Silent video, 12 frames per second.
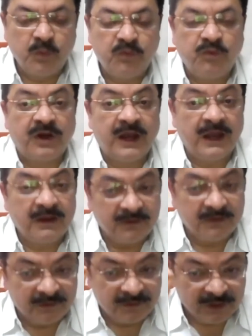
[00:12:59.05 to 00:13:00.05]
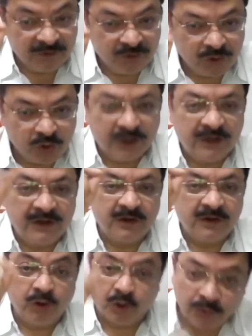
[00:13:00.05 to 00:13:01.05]
for
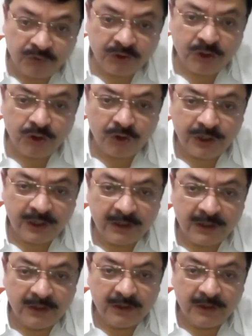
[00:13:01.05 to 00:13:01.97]
ensuring your own security